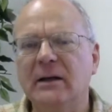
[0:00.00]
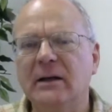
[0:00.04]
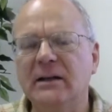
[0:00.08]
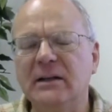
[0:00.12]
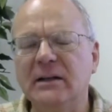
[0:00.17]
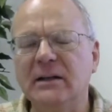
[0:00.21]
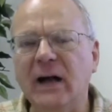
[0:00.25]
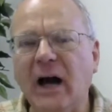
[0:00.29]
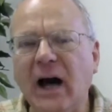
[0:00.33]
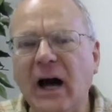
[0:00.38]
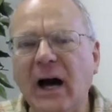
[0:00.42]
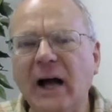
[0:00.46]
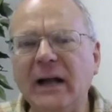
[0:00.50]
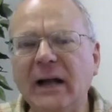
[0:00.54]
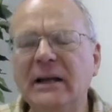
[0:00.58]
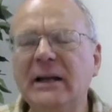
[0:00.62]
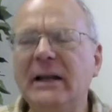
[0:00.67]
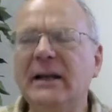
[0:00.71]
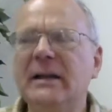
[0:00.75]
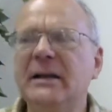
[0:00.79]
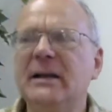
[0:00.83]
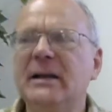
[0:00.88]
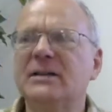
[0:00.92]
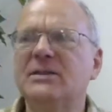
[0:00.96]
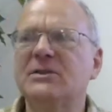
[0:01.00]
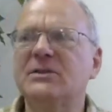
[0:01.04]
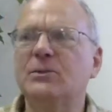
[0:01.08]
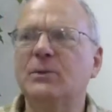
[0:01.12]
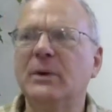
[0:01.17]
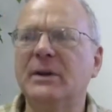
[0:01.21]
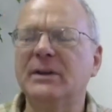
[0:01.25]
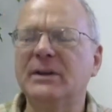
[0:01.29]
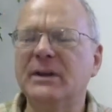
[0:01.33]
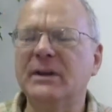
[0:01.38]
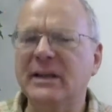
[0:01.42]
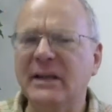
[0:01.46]
Godliness
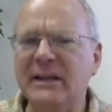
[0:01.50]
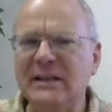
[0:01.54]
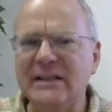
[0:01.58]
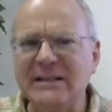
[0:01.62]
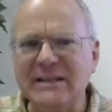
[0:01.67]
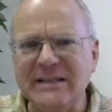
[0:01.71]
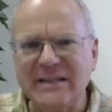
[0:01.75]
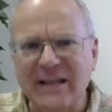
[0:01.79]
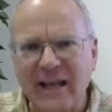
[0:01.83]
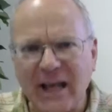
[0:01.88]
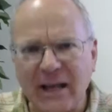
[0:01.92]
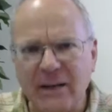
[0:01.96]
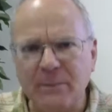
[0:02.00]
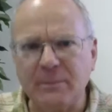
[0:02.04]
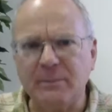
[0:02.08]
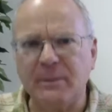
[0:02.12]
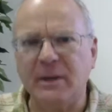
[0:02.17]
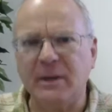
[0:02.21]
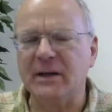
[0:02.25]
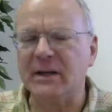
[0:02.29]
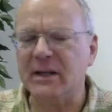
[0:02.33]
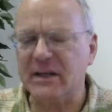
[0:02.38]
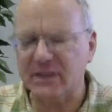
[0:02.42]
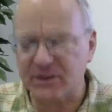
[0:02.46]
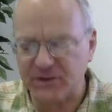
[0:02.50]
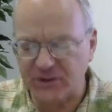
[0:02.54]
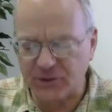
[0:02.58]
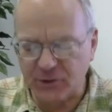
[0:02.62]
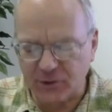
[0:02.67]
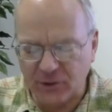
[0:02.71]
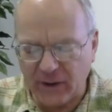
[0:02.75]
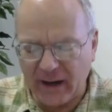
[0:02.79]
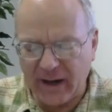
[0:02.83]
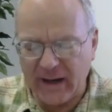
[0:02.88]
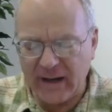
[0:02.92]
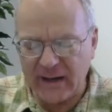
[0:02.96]
with contentment is
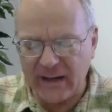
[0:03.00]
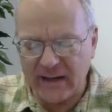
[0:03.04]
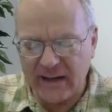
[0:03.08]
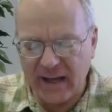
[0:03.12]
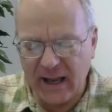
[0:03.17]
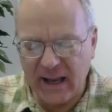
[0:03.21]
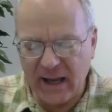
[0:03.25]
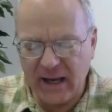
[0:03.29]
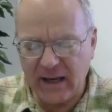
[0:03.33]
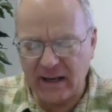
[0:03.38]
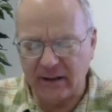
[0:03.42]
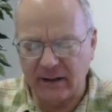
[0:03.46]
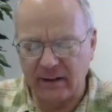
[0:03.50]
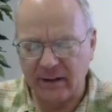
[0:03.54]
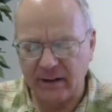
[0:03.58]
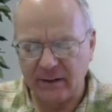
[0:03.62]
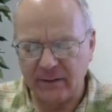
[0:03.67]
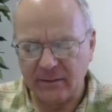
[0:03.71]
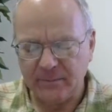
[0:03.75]
great gain.